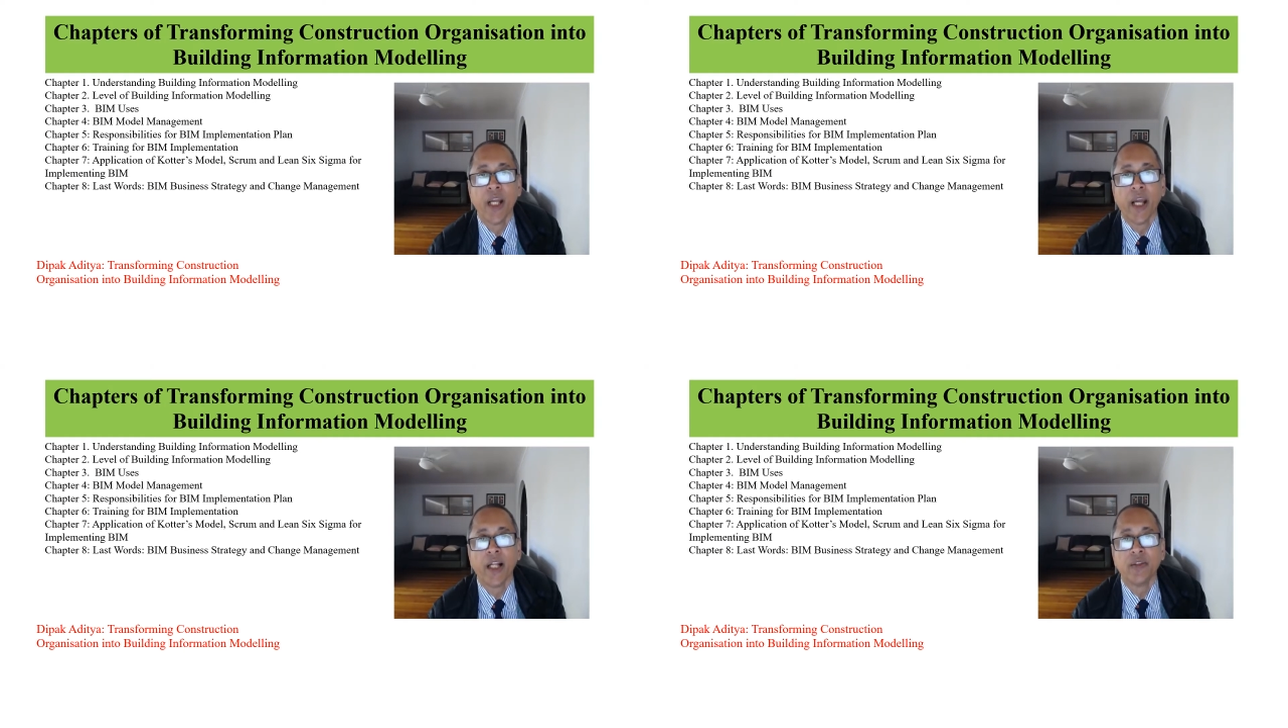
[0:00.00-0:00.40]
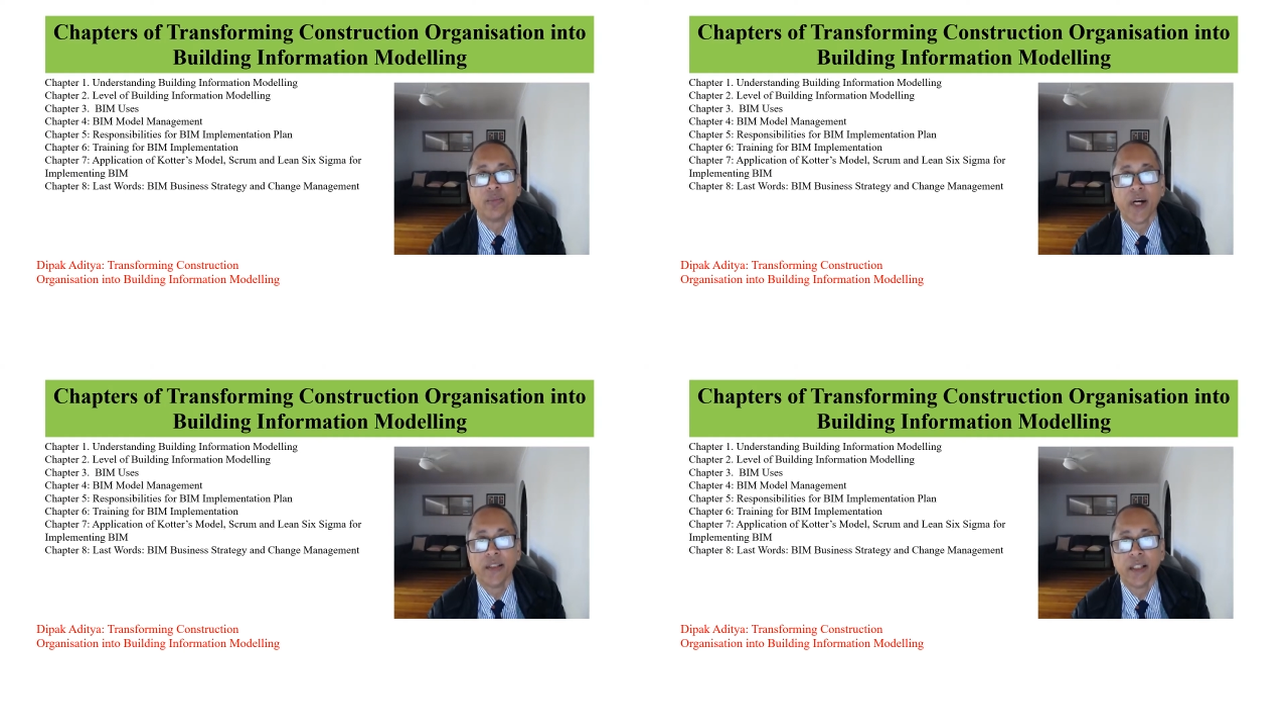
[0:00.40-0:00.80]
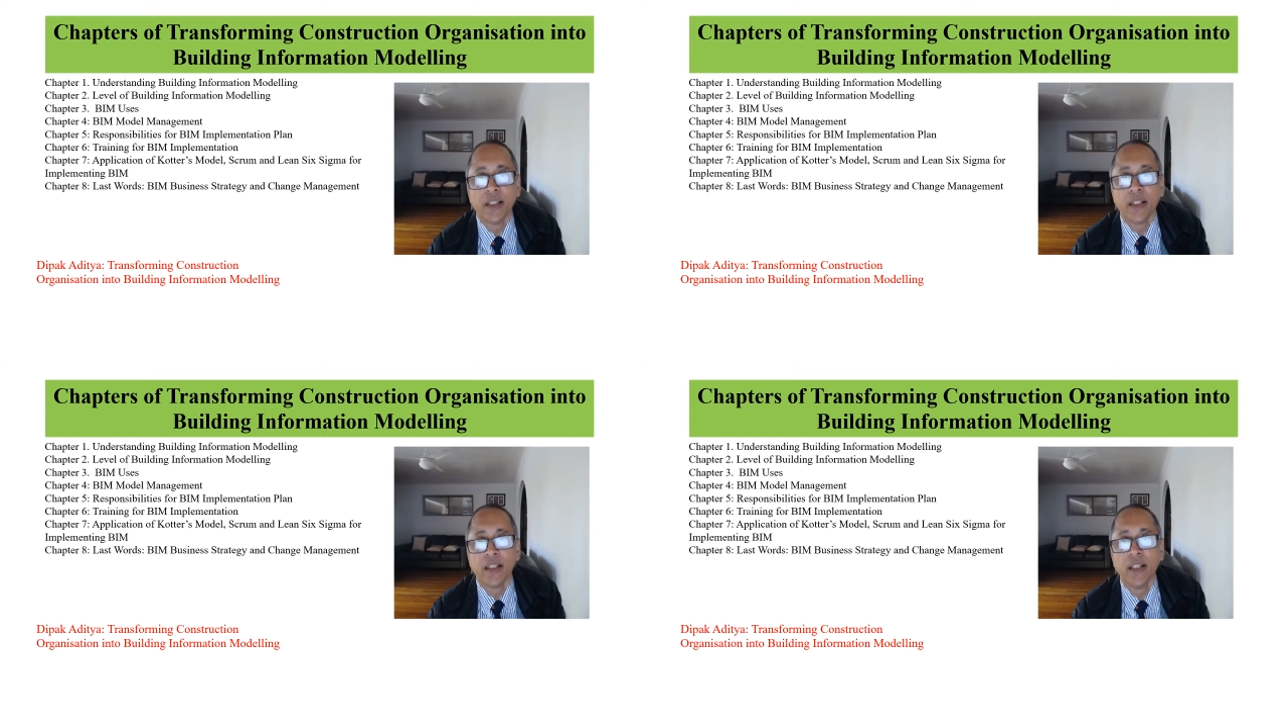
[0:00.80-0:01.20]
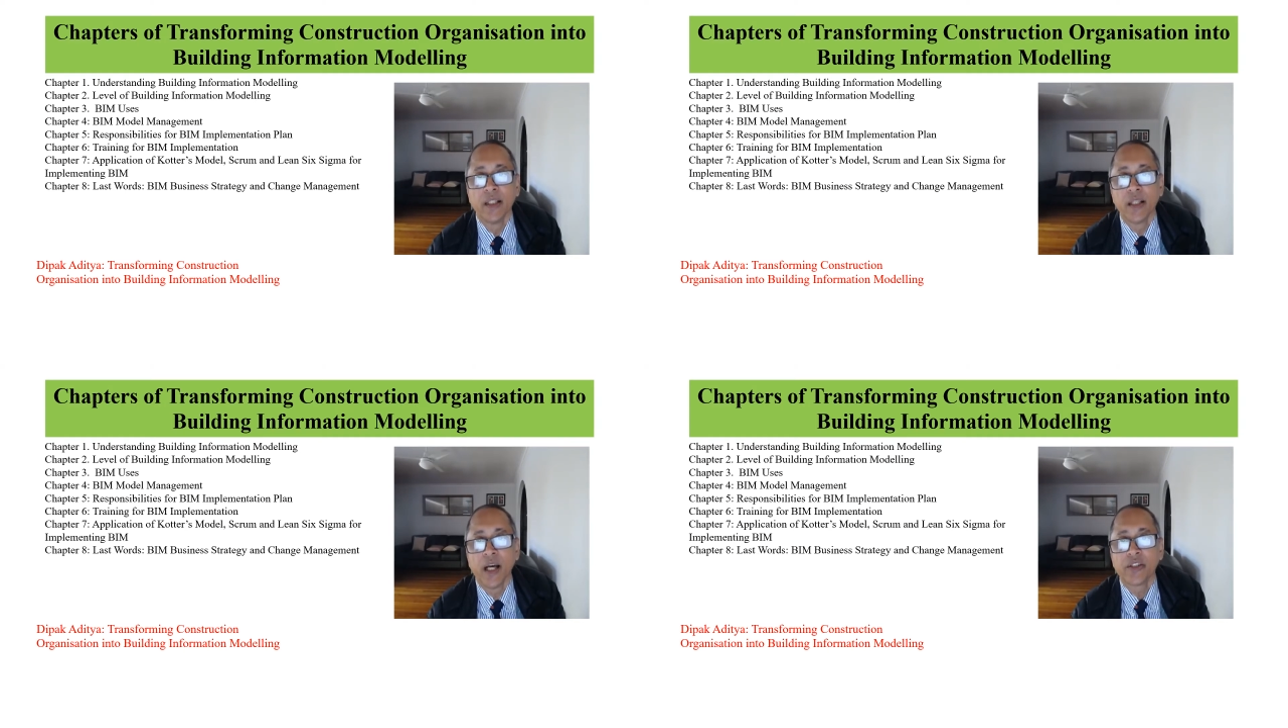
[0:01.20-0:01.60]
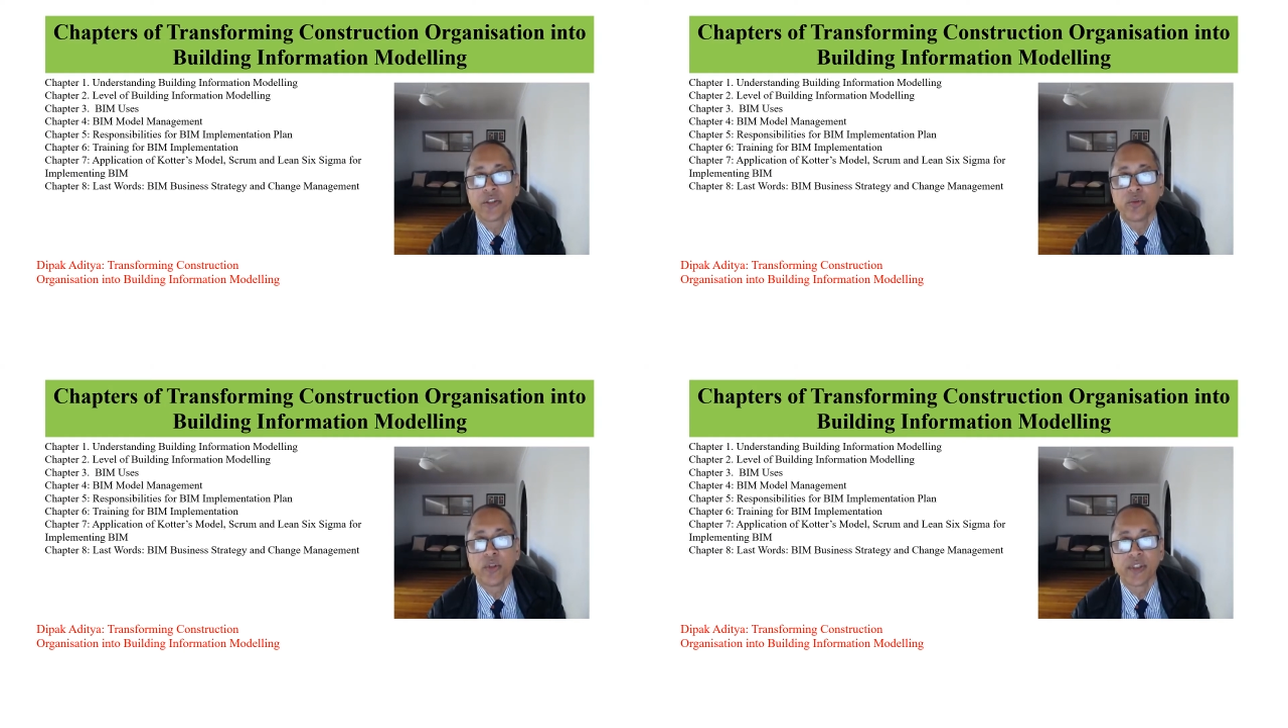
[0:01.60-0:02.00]
and finally,
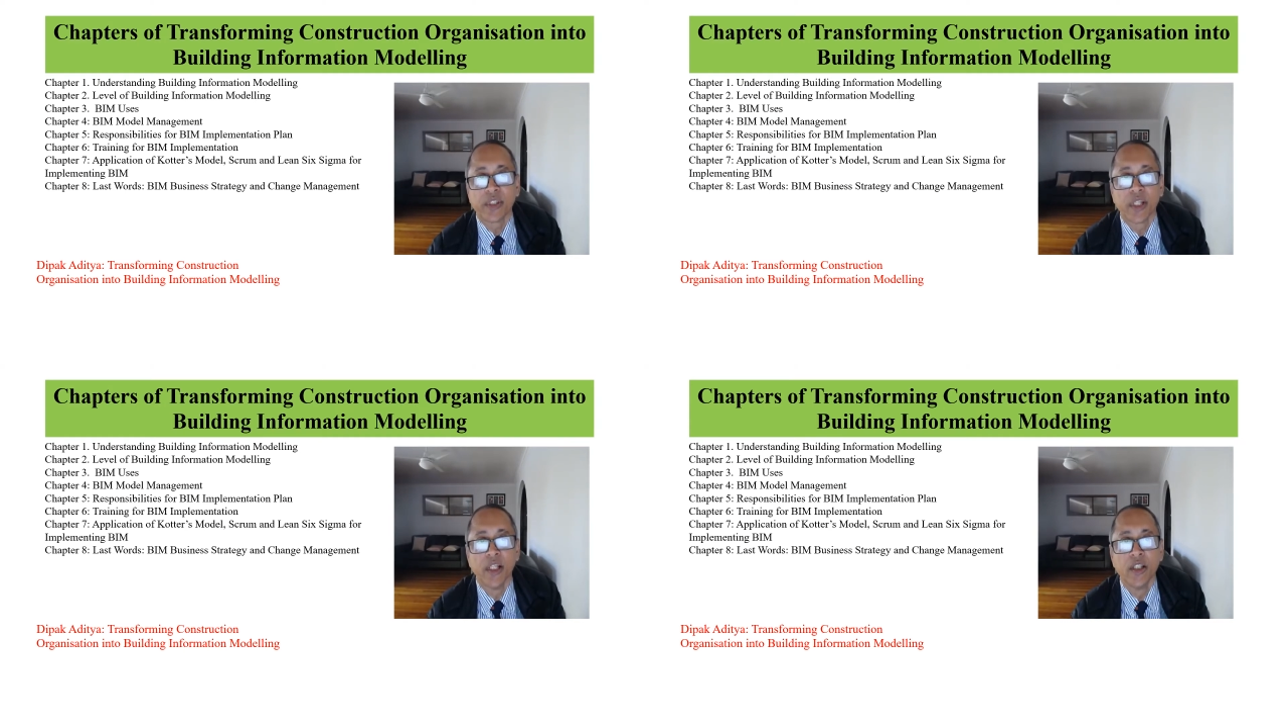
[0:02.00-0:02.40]
last words,